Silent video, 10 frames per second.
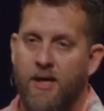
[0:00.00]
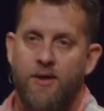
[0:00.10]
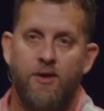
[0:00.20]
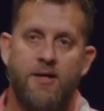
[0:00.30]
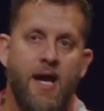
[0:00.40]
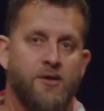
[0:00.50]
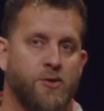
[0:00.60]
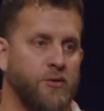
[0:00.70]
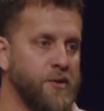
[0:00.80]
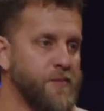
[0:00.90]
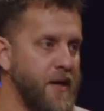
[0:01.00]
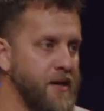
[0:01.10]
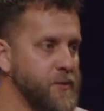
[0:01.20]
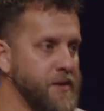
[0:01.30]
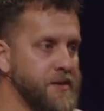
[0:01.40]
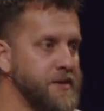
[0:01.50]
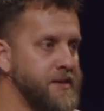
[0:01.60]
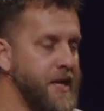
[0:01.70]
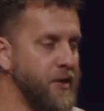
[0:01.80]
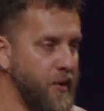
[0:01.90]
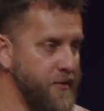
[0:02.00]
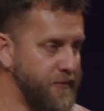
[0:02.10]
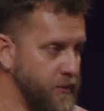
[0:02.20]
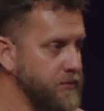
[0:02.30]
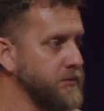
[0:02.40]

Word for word: your natural response wasn't to say grateful